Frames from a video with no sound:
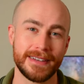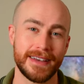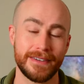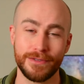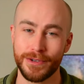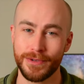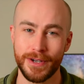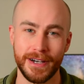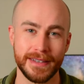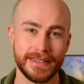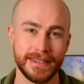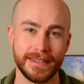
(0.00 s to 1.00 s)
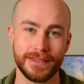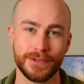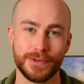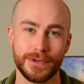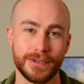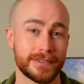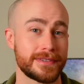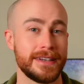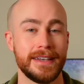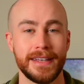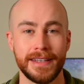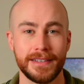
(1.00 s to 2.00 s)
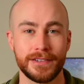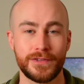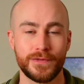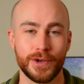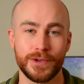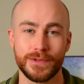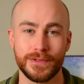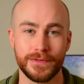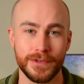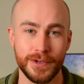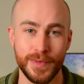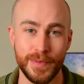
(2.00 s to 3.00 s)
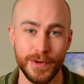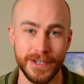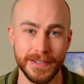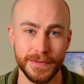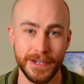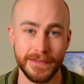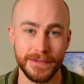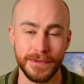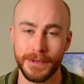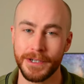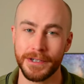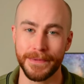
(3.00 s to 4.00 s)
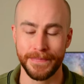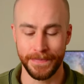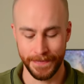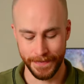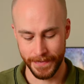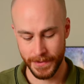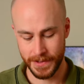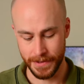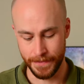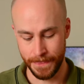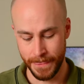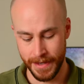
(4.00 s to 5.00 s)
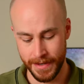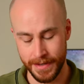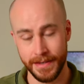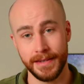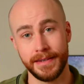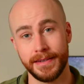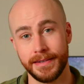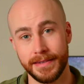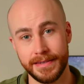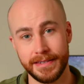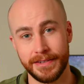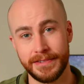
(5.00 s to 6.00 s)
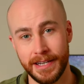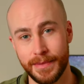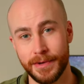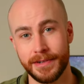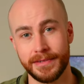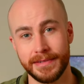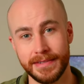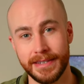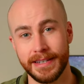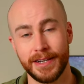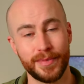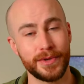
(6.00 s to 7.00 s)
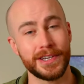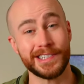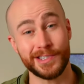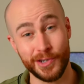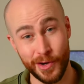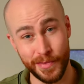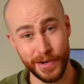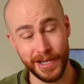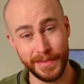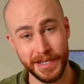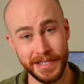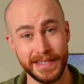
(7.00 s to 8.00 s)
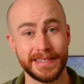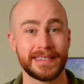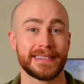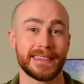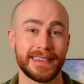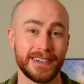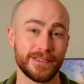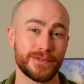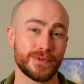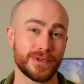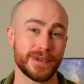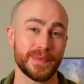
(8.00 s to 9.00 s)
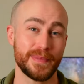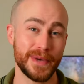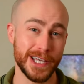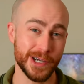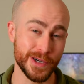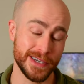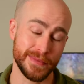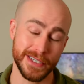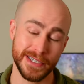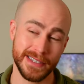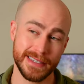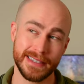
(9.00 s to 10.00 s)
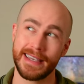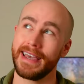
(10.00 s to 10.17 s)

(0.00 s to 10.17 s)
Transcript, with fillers: and have your own content or just photos for your memories, whatever you want to do. So self-timer is going to help you get sharper images, therefore better images.